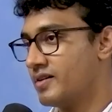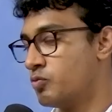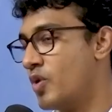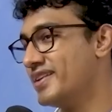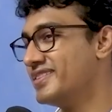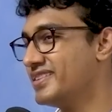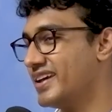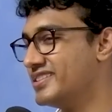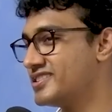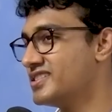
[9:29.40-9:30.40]
one
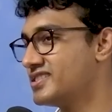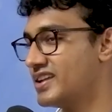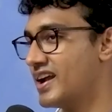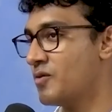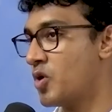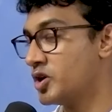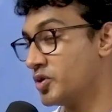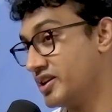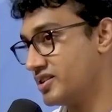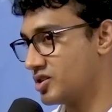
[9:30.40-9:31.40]
instance that I want
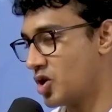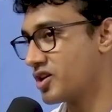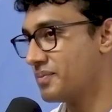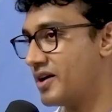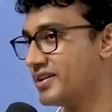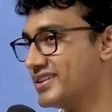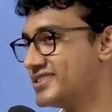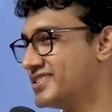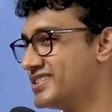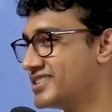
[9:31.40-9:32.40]
to talk about is
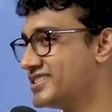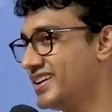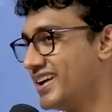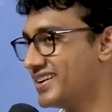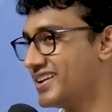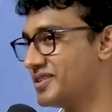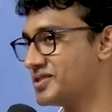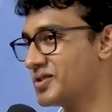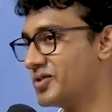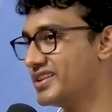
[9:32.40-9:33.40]
the 68 that you
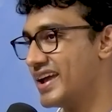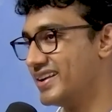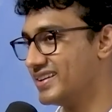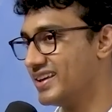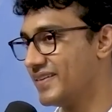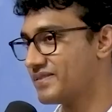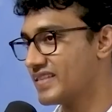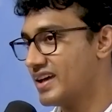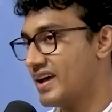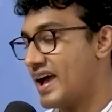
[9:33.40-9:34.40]
scored in Headingley.
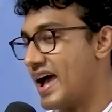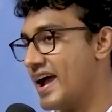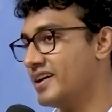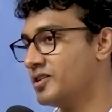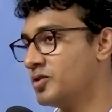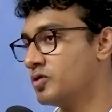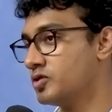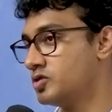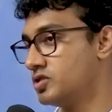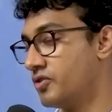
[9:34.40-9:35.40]
And
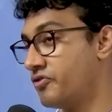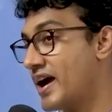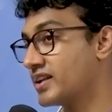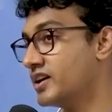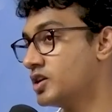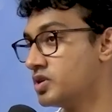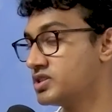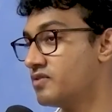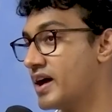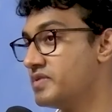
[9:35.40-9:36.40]
the fact that you were
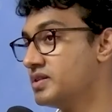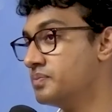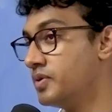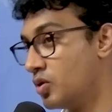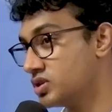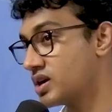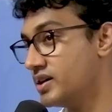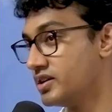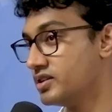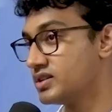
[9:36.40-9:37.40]
surviving blows
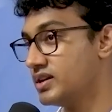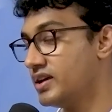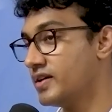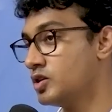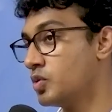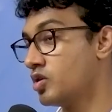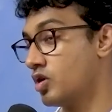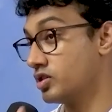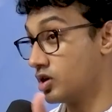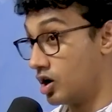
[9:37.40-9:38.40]
continuously, you
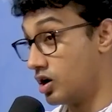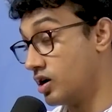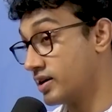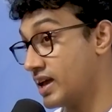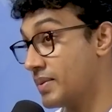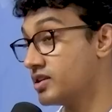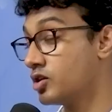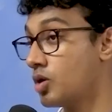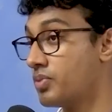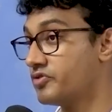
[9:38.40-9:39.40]
were came at the
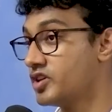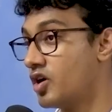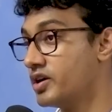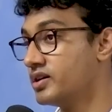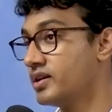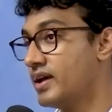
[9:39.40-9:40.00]
top of the order,